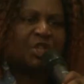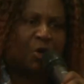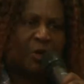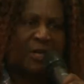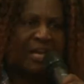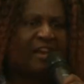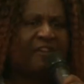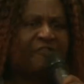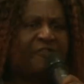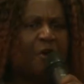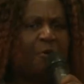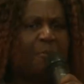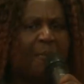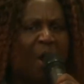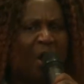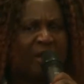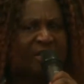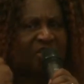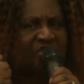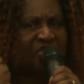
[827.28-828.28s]
to give you
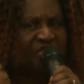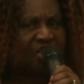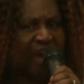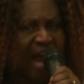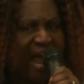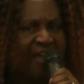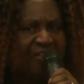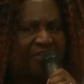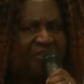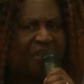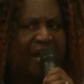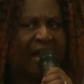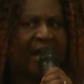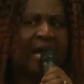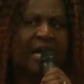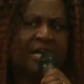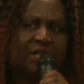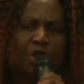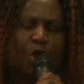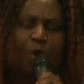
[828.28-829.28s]
more strength,
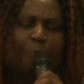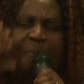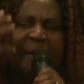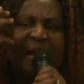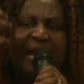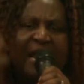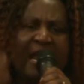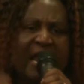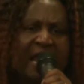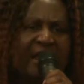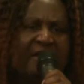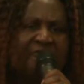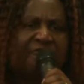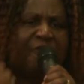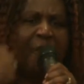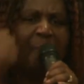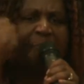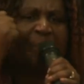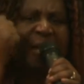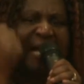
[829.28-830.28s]
to believe
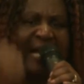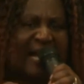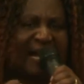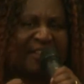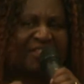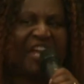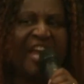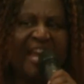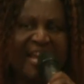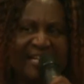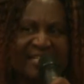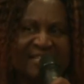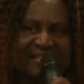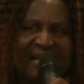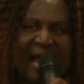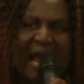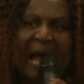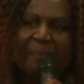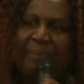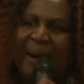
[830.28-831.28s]
for bigger things.